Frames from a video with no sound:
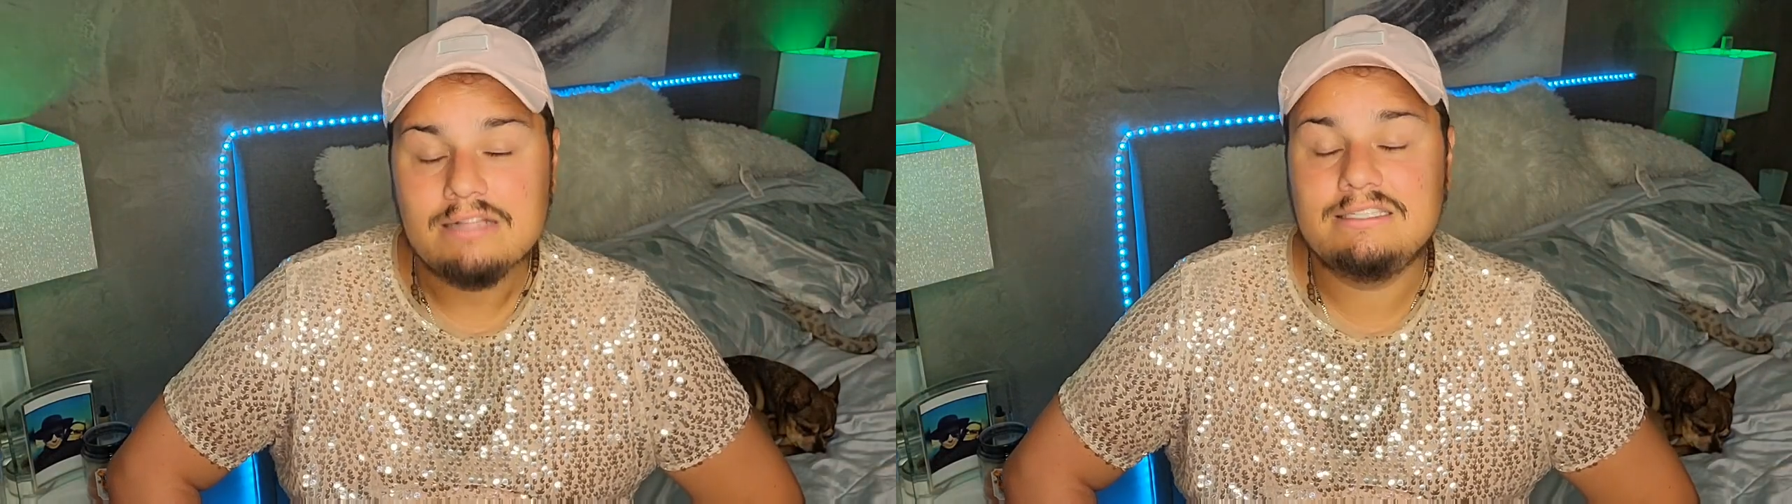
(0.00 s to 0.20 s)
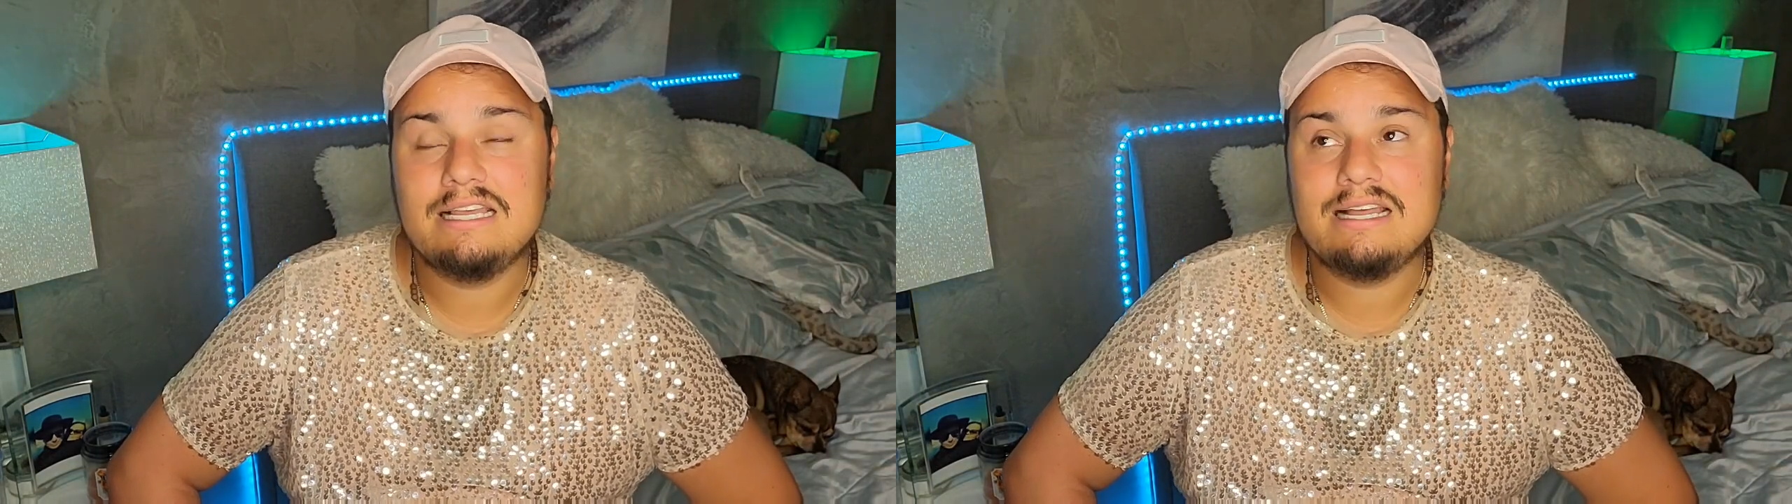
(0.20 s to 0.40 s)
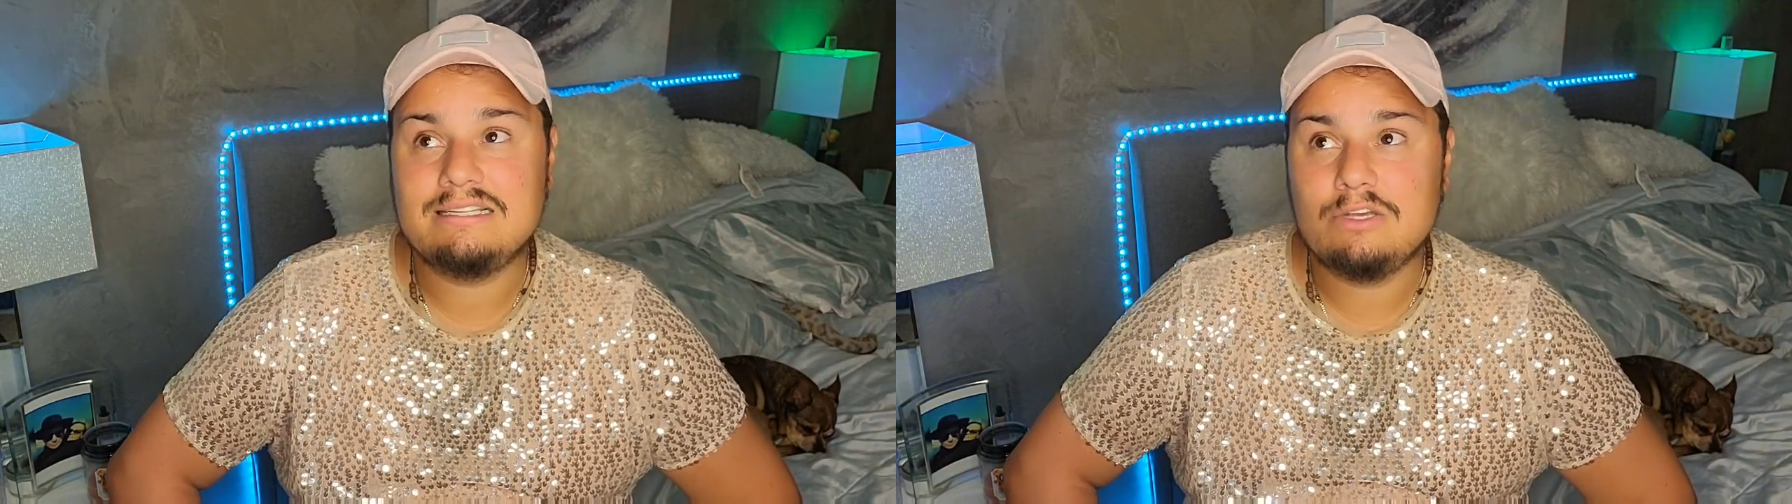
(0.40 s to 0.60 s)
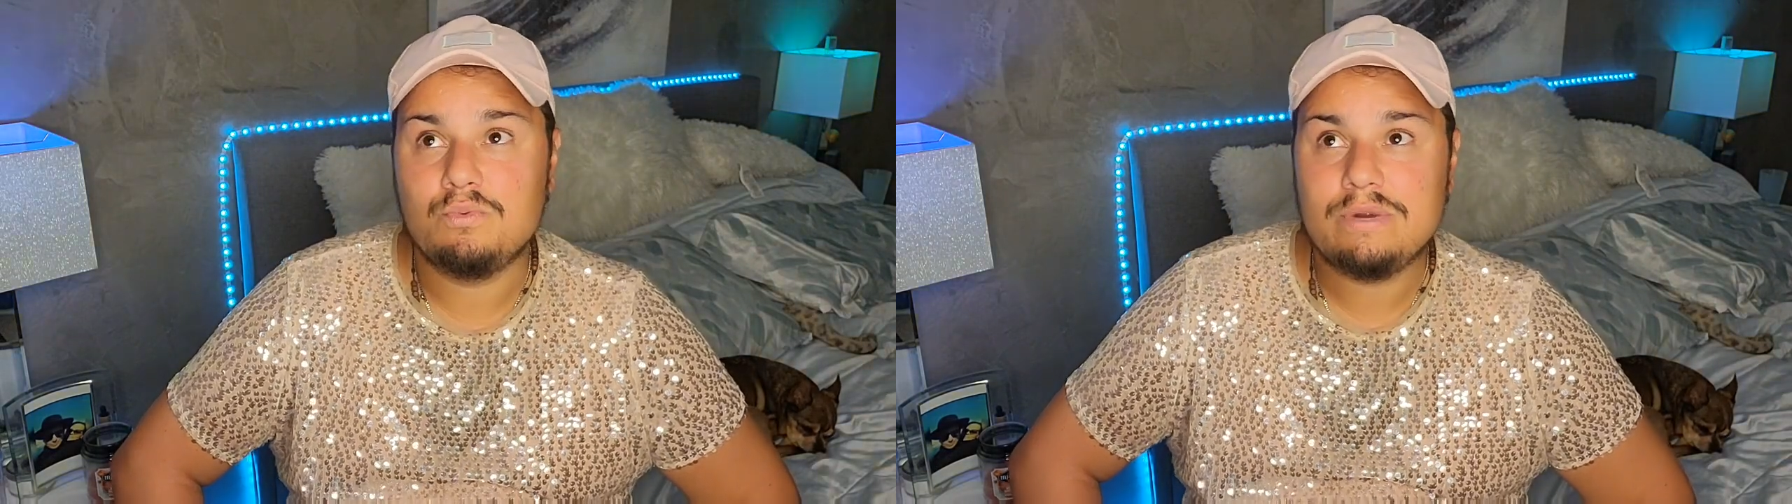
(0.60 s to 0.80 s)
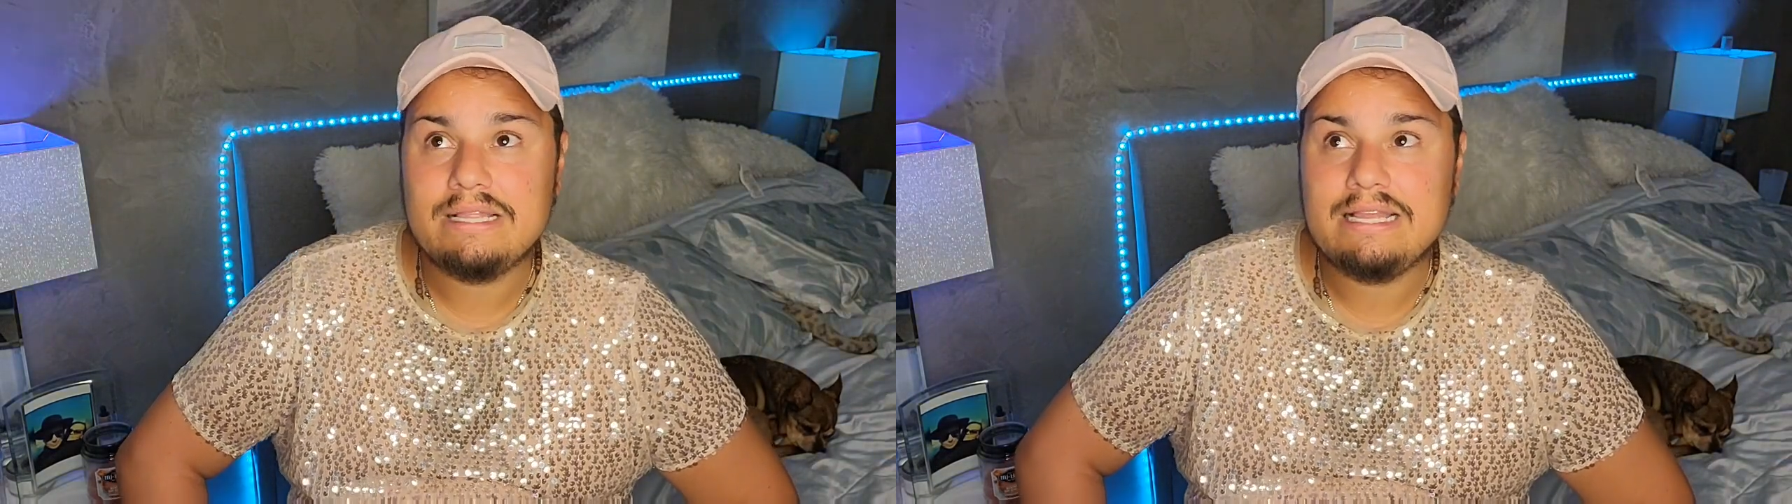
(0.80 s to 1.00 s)
to to
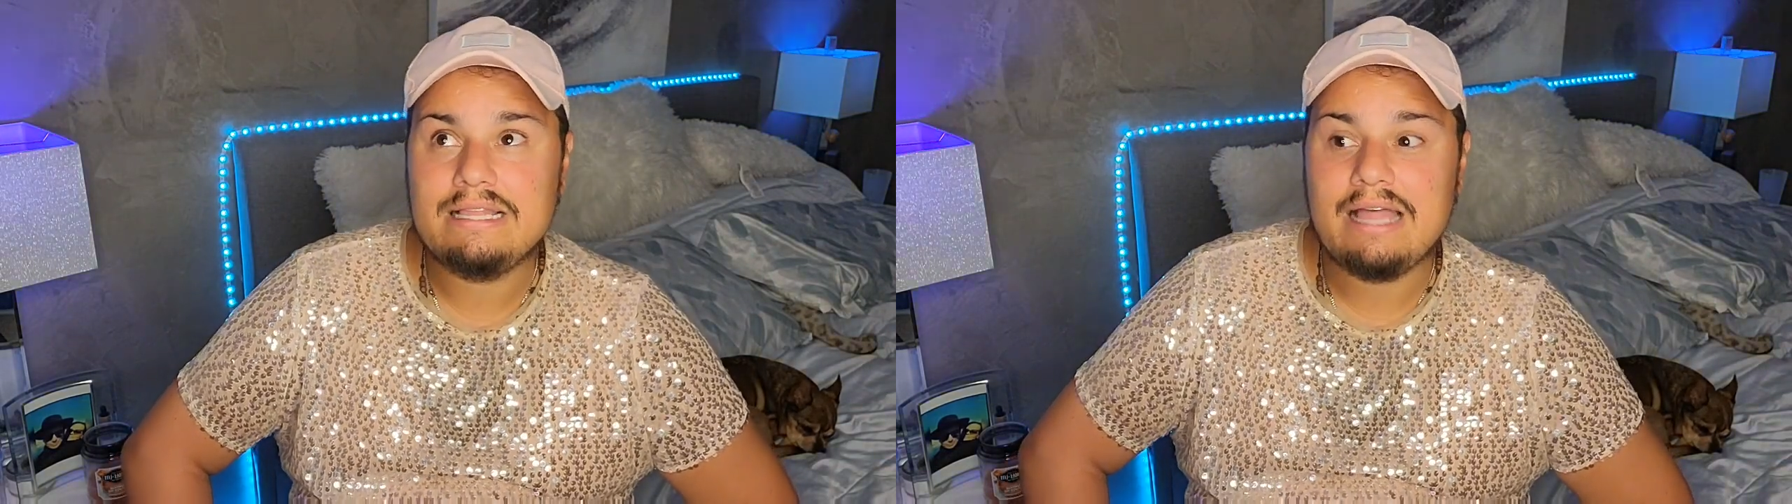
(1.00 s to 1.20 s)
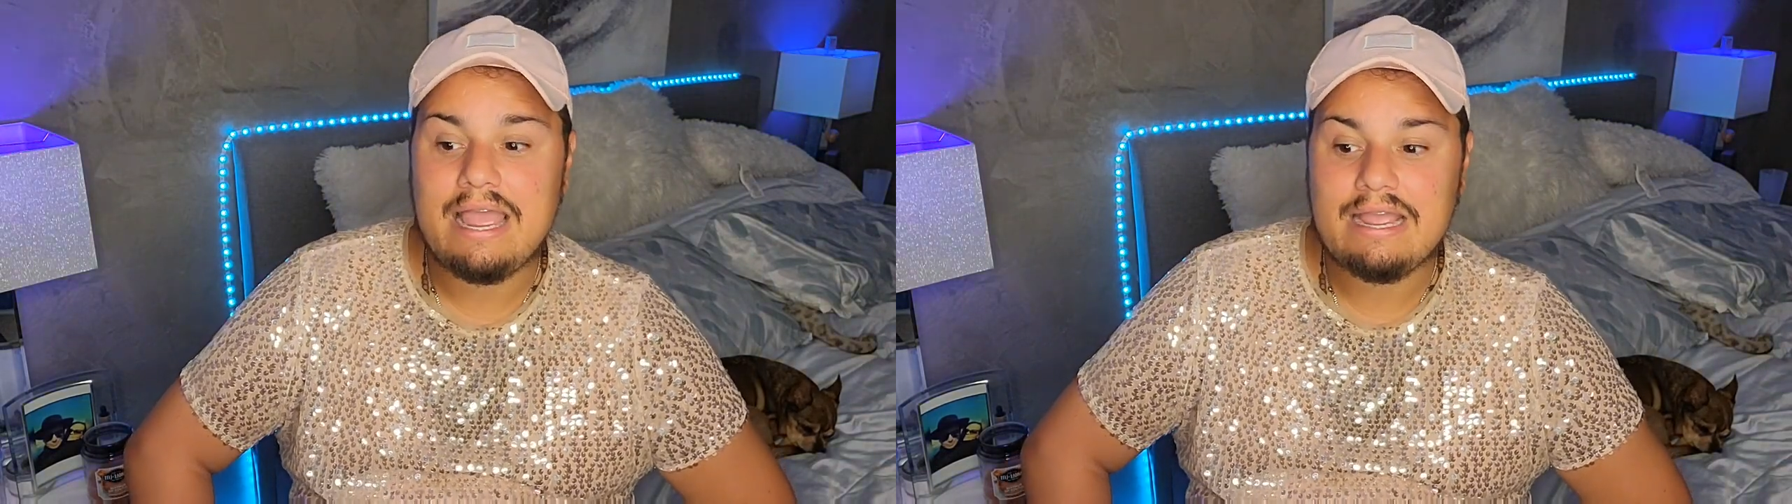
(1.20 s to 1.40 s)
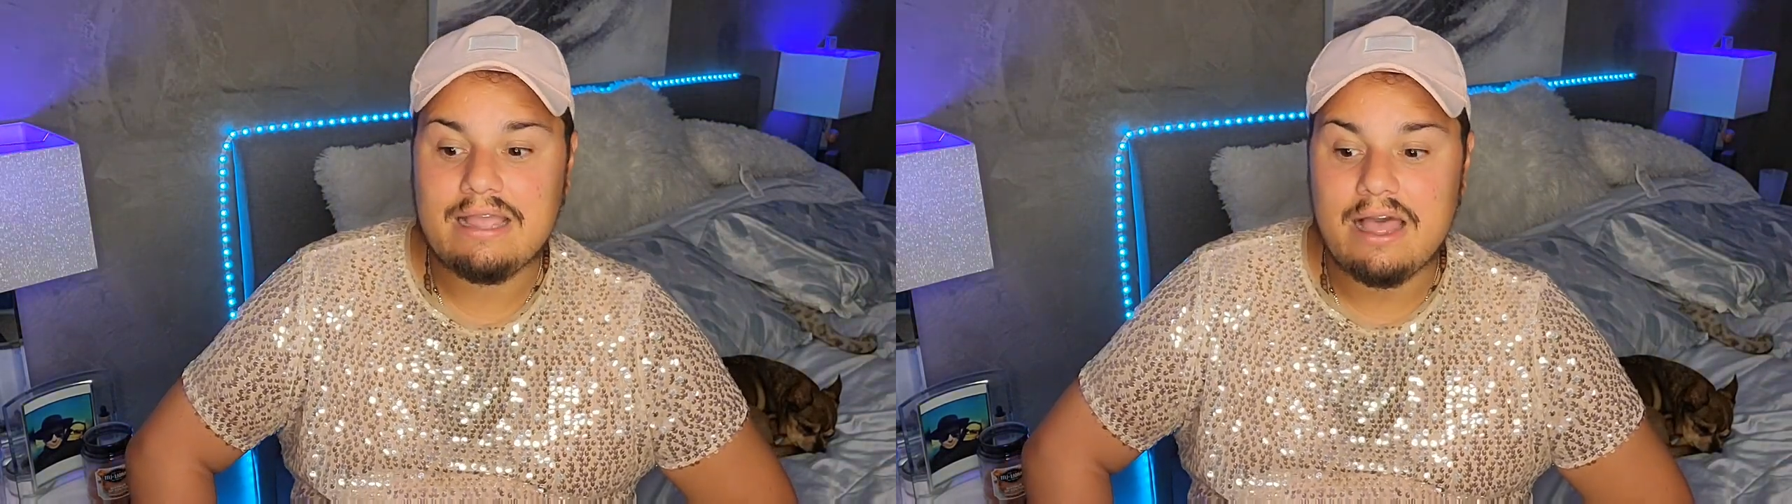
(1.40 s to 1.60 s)
really like